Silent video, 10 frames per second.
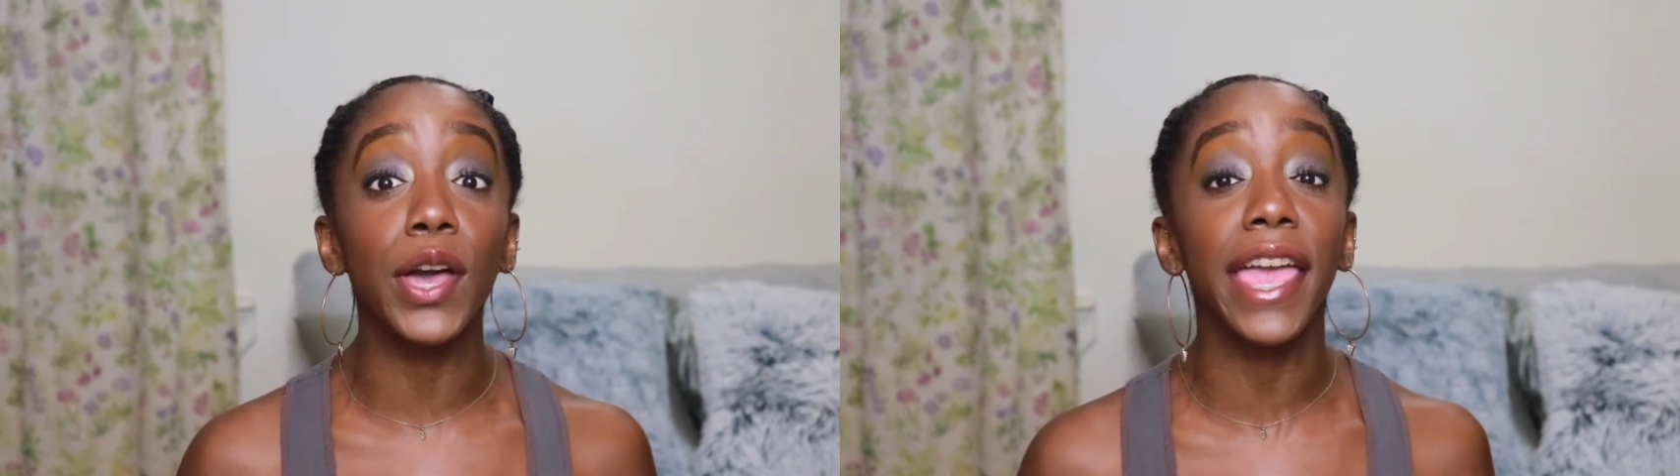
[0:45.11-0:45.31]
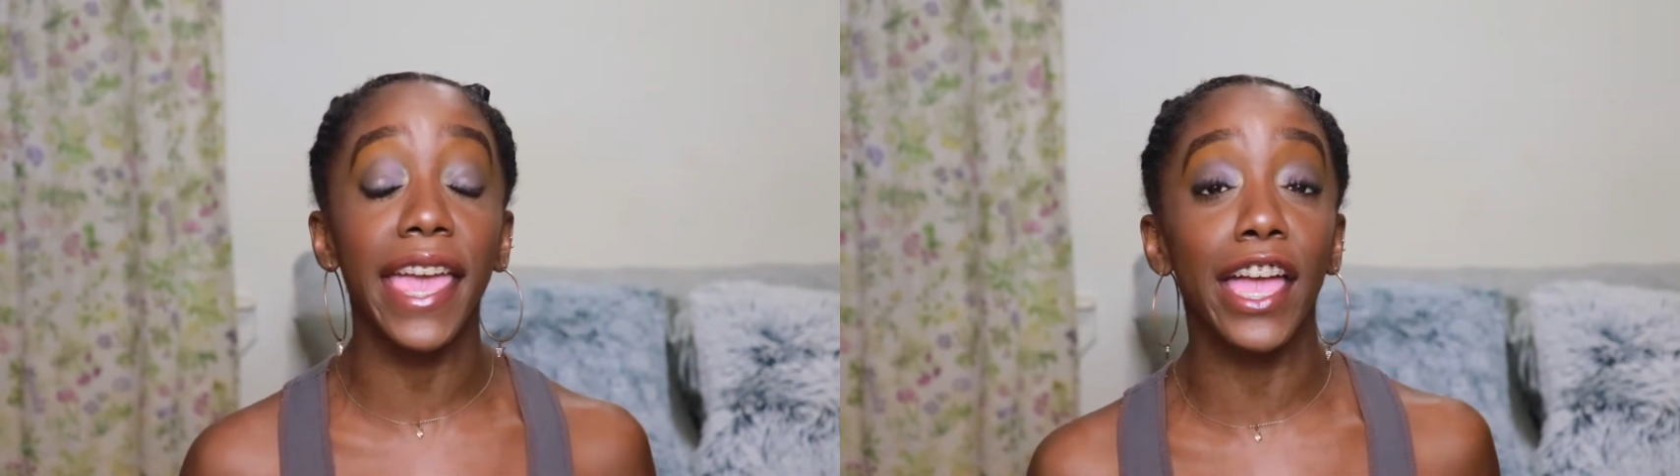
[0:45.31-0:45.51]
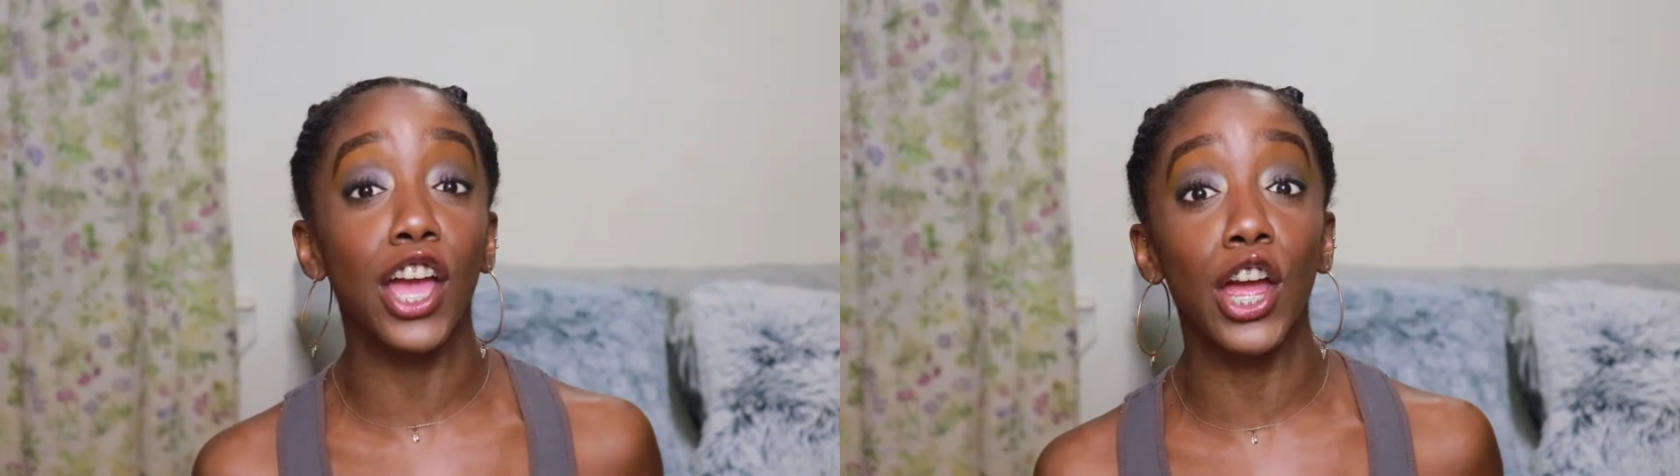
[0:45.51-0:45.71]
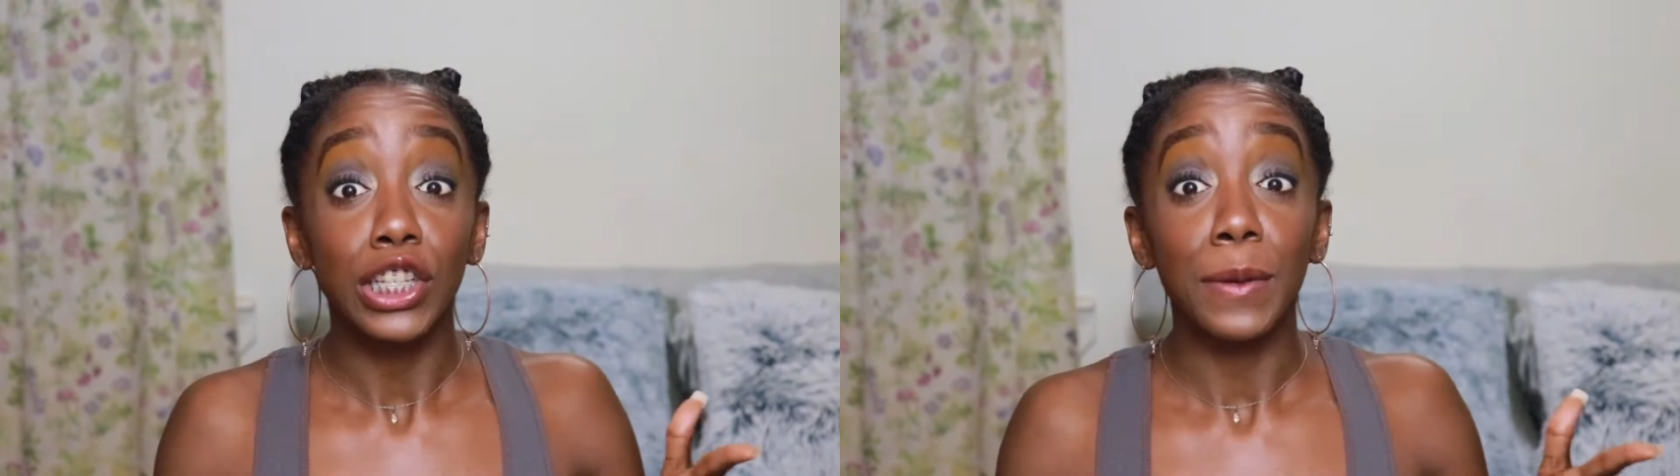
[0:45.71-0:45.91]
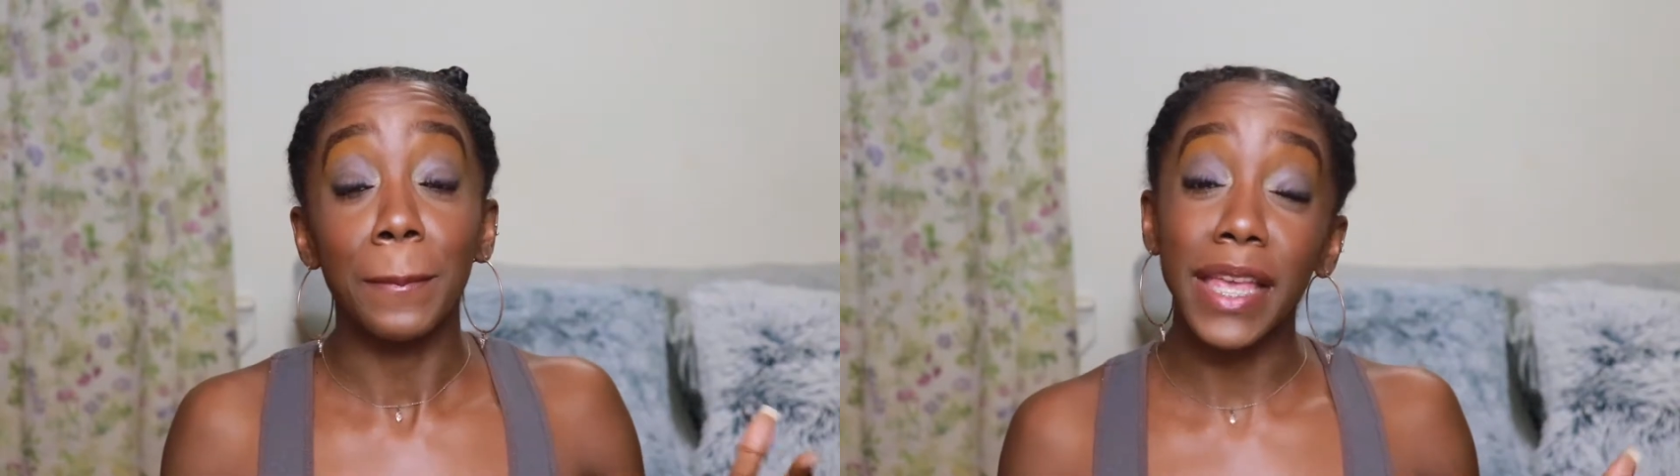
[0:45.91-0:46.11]
hair,
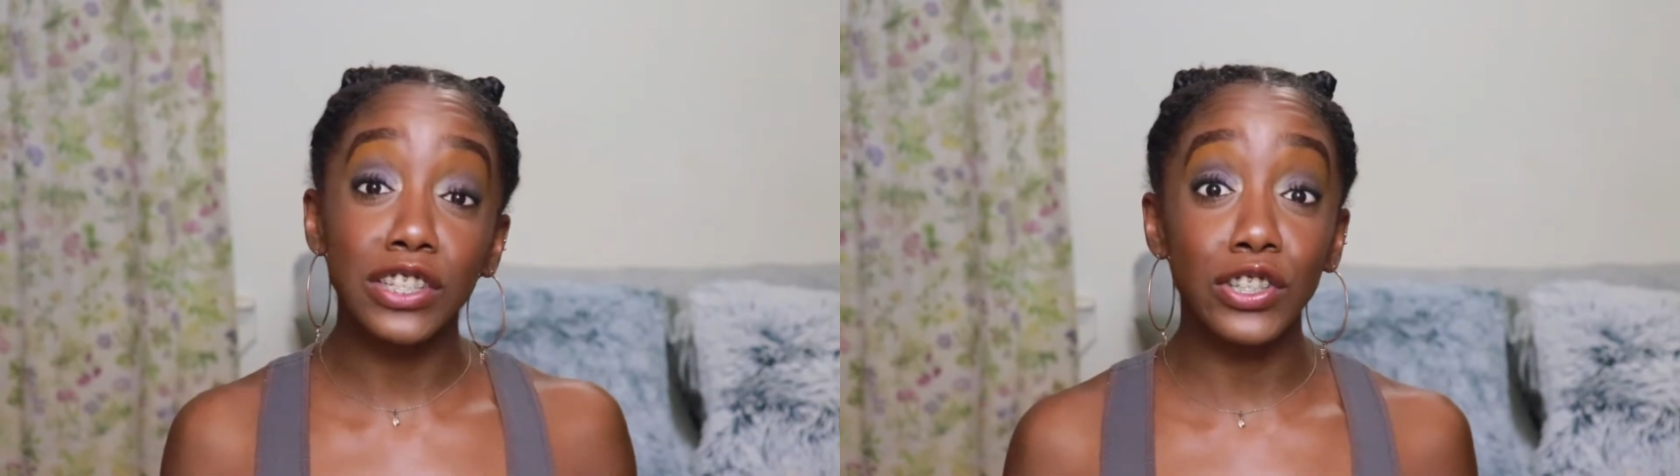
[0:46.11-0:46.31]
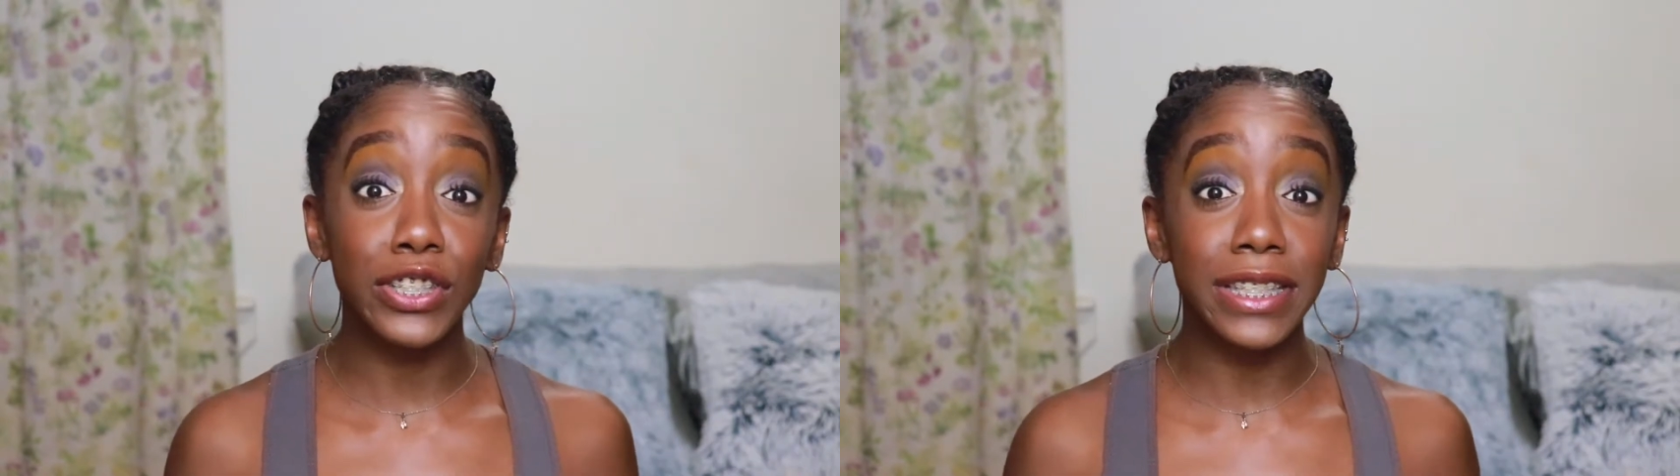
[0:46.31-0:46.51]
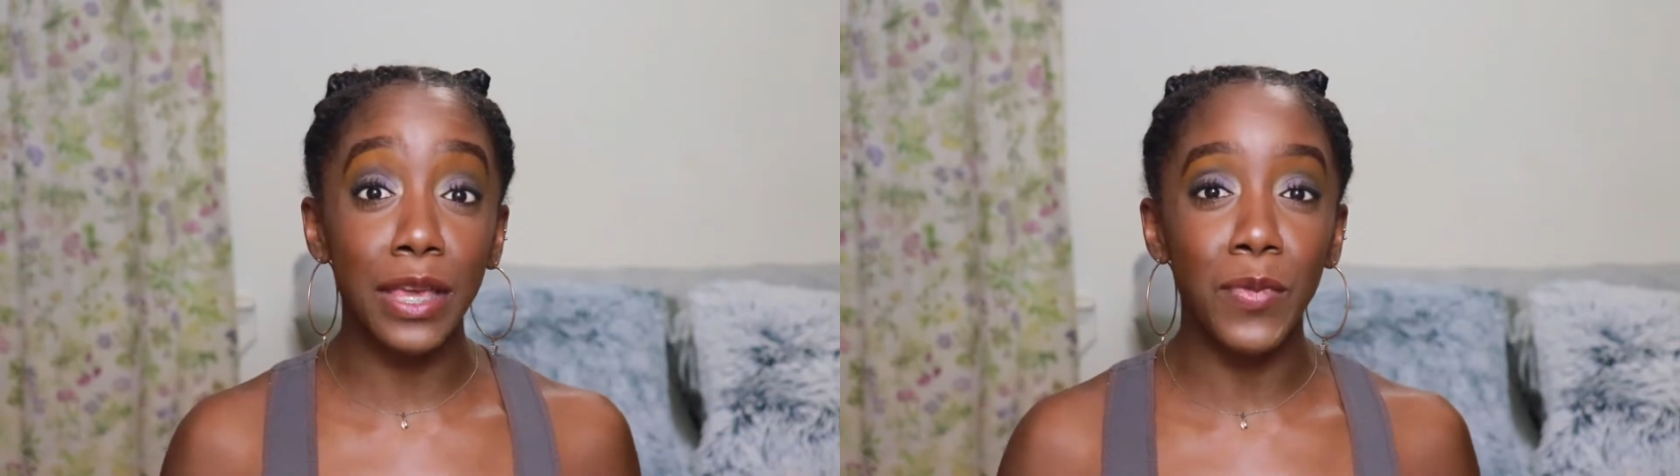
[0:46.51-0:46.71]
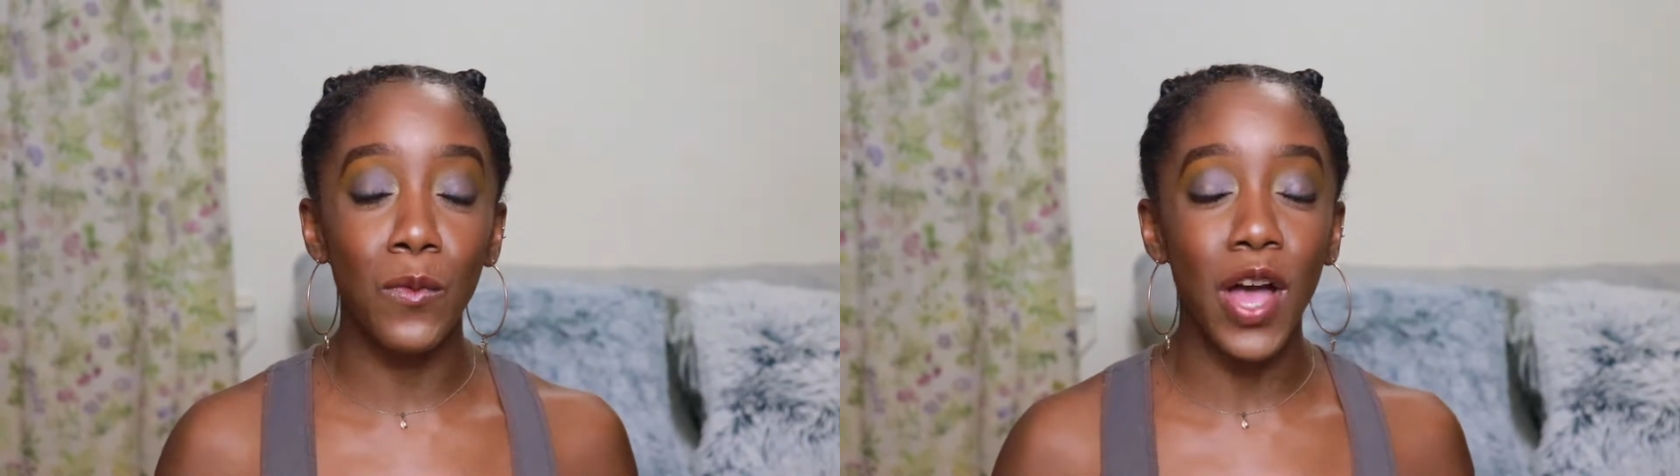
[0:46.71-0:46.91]
make sure you just keep on